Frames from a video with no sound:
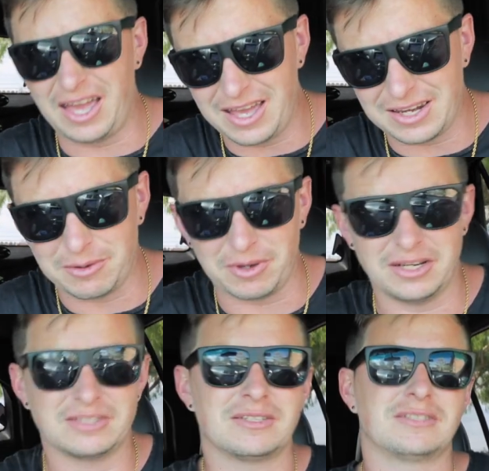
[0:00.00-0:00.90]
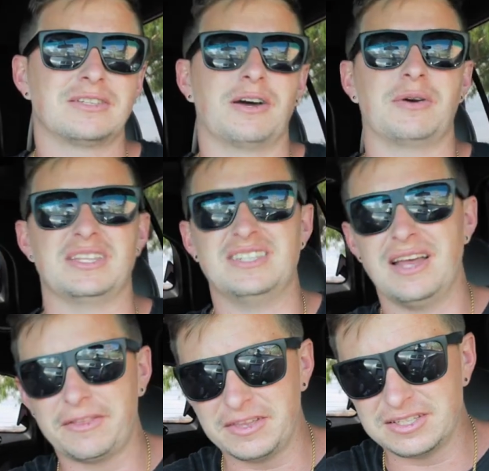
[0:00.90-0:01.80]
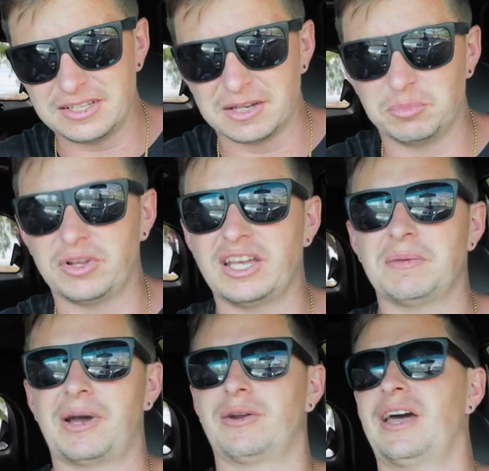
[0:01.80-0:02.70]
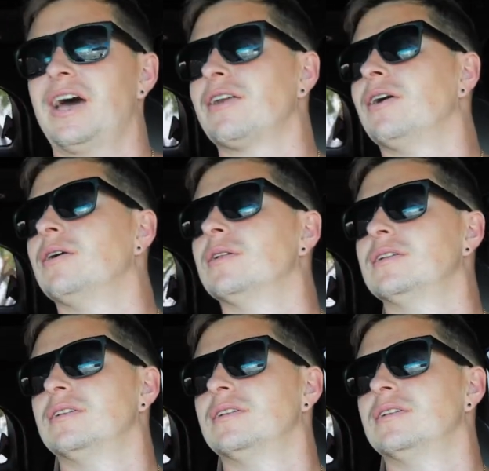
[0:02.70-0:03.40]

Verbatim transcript: Anyways, so it's nothing to complain about at all.